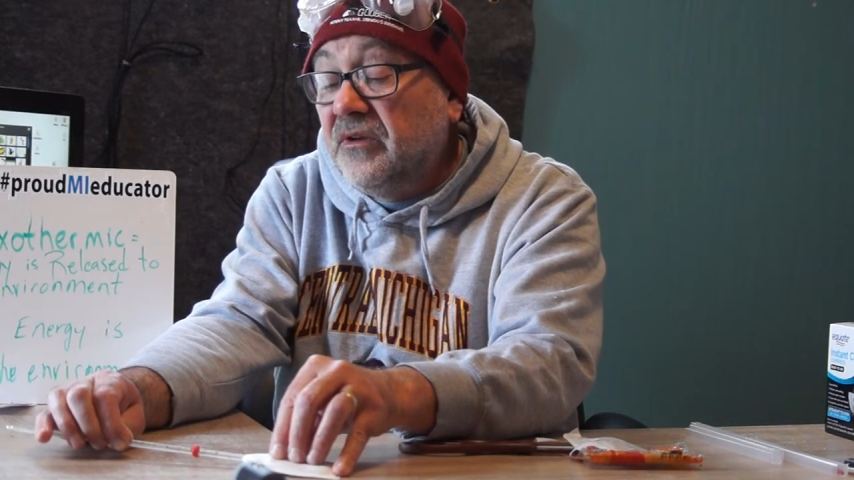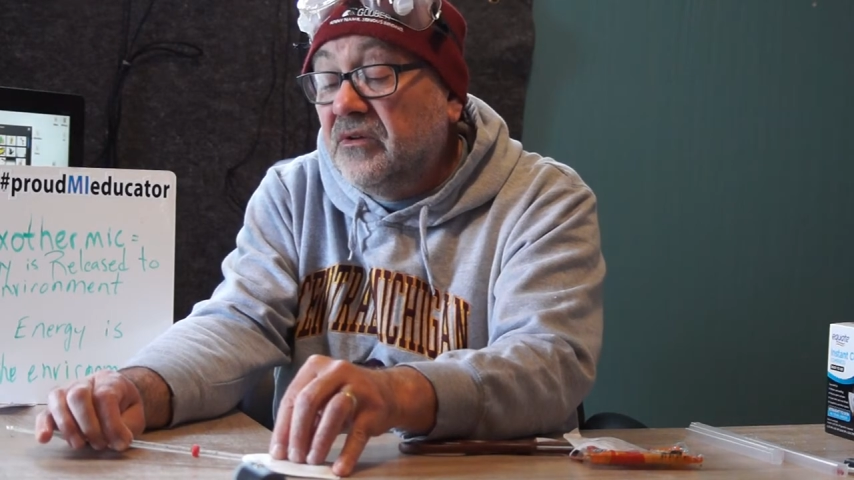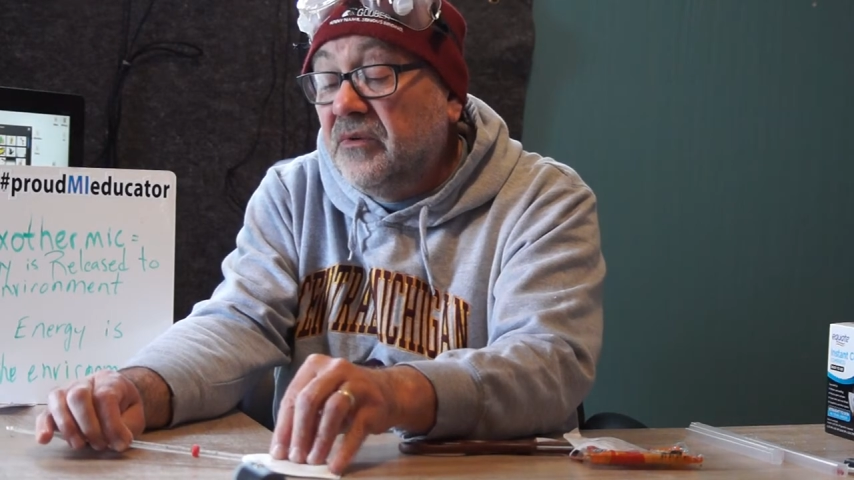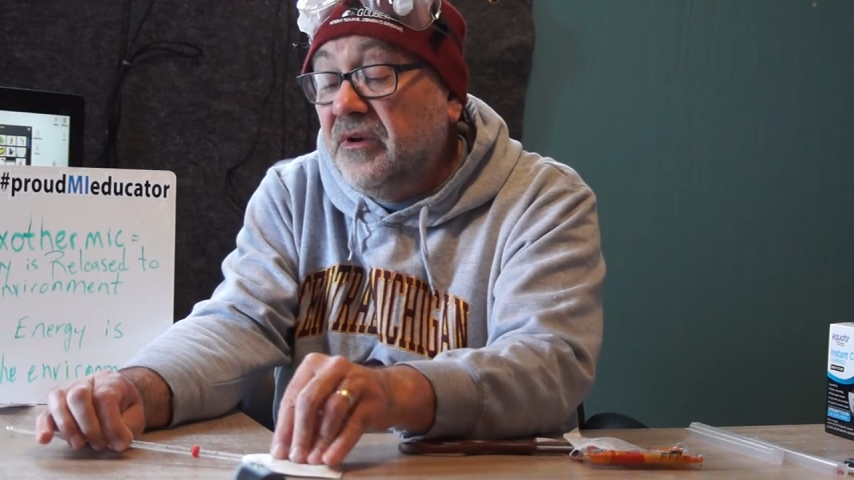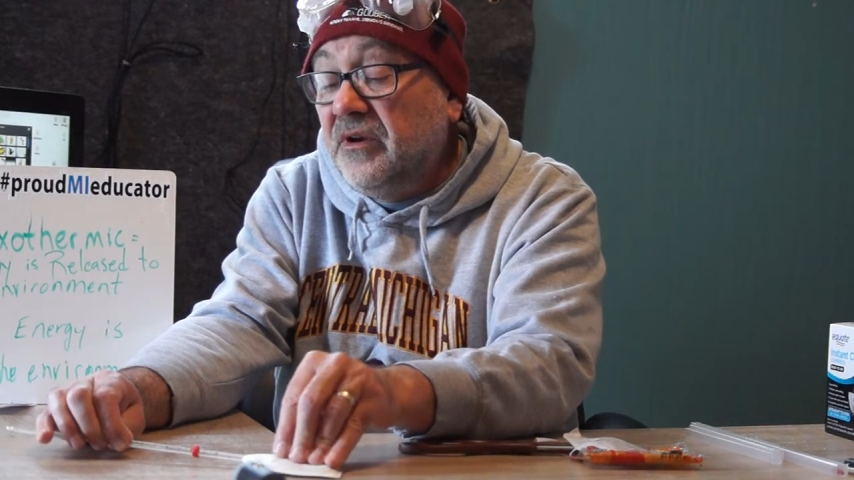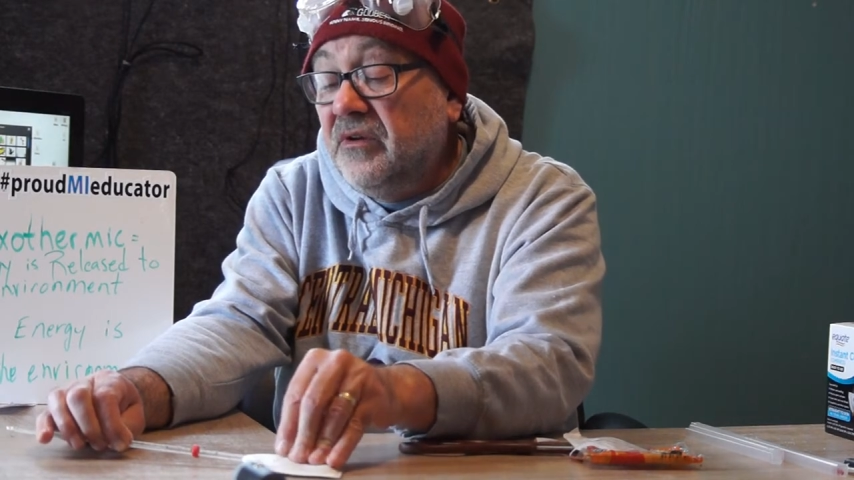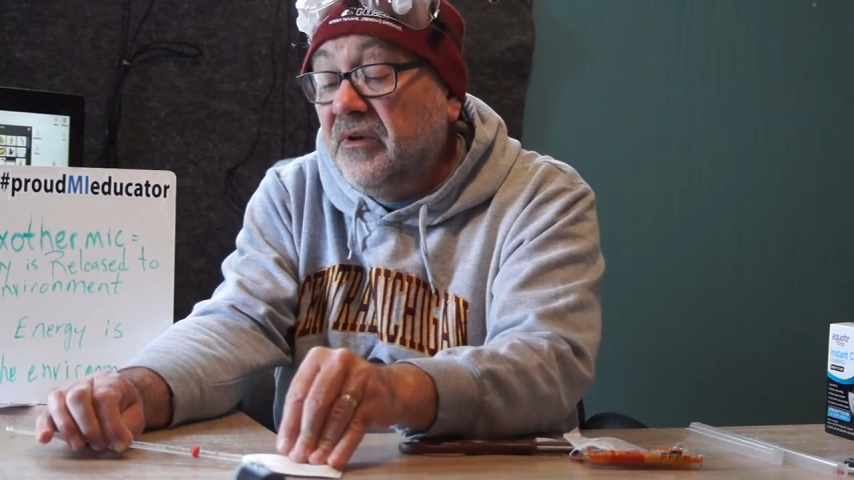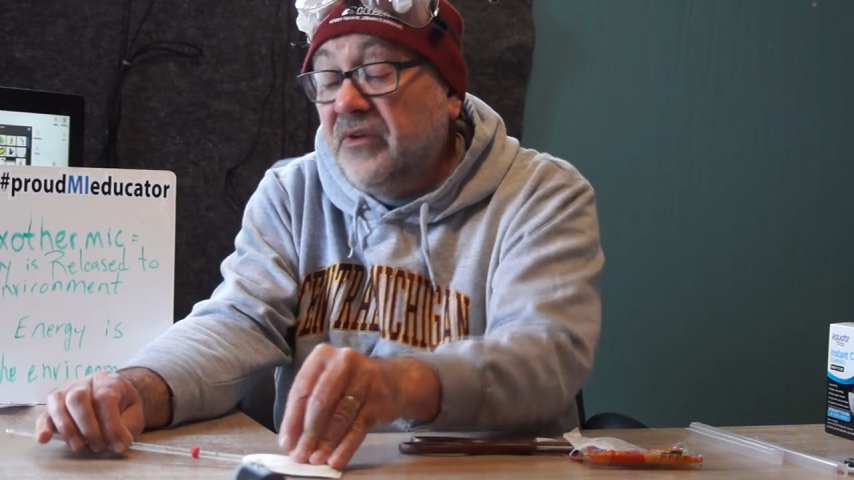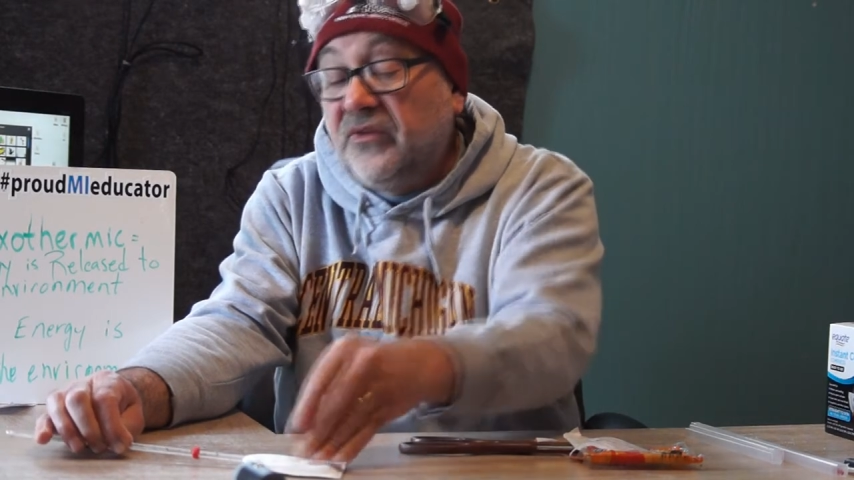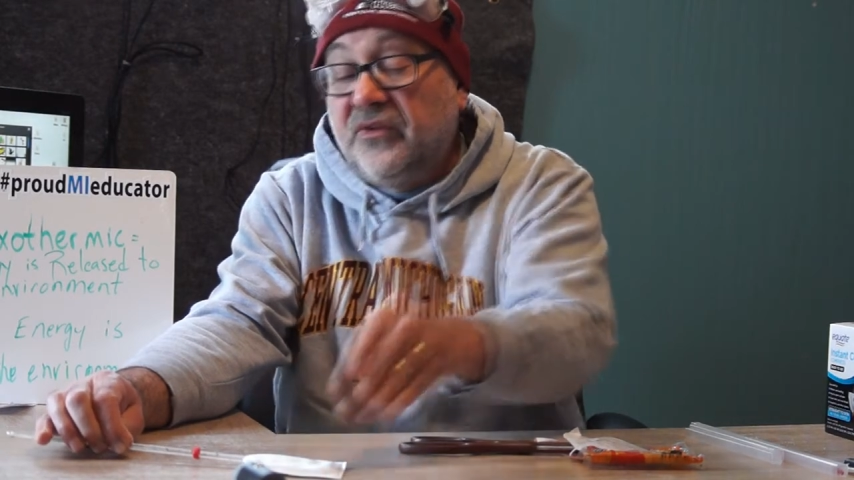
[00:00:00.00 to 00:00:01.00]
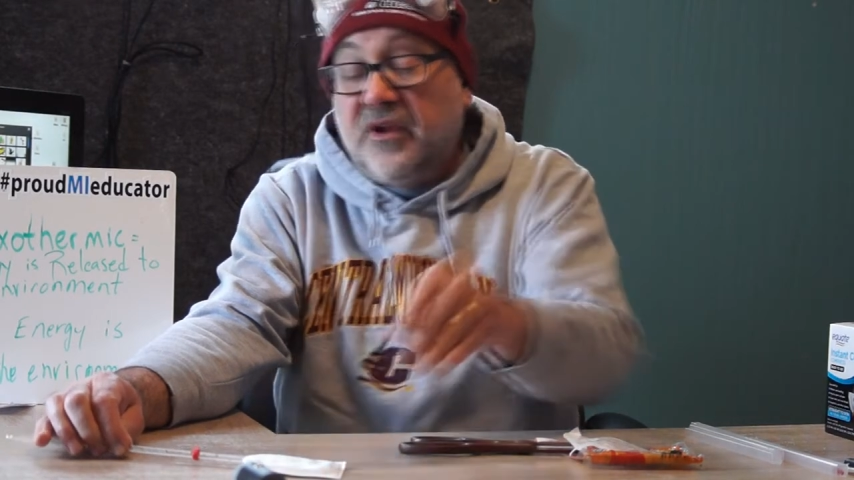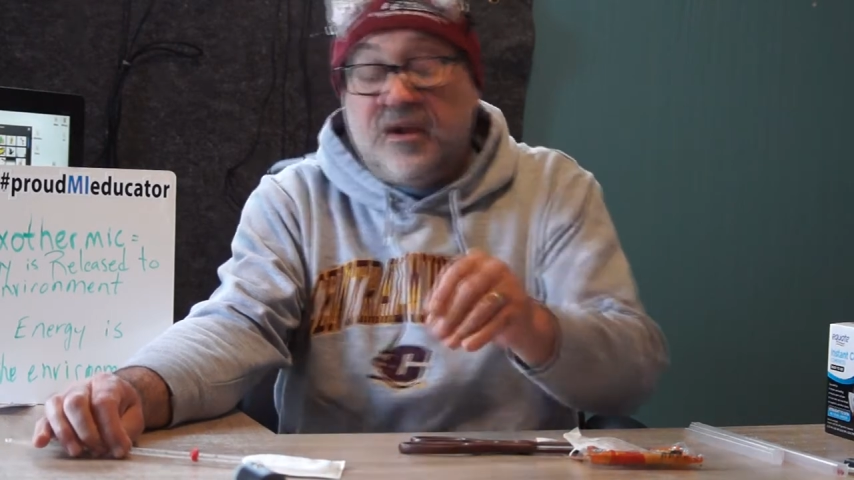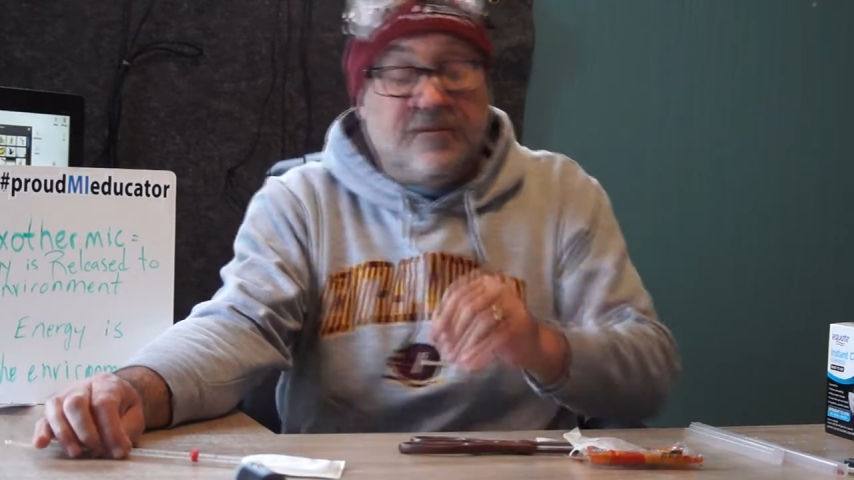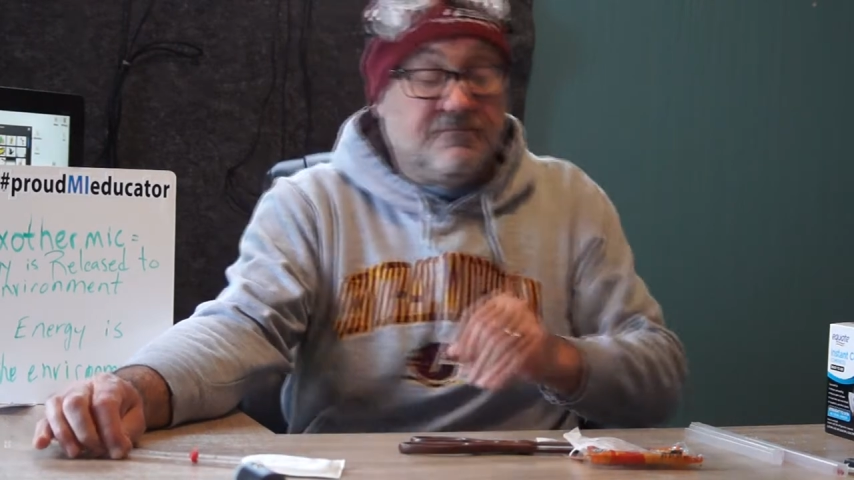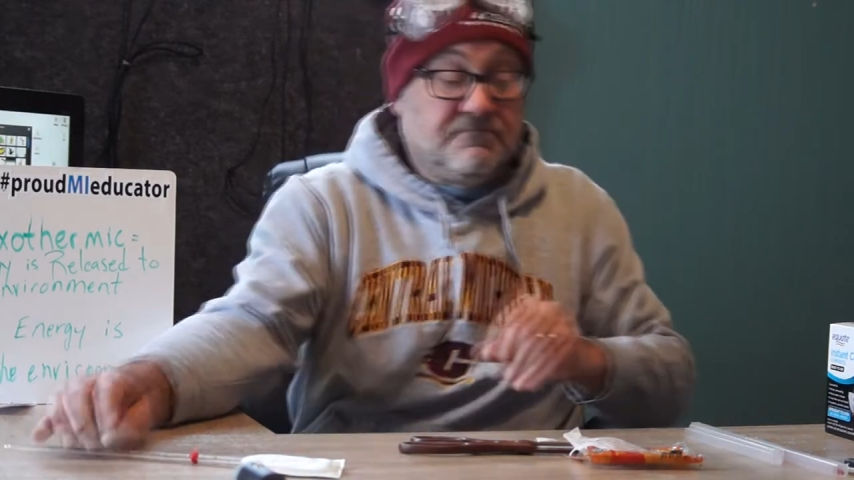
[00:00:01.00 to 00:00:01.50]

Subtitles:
20 degrees C.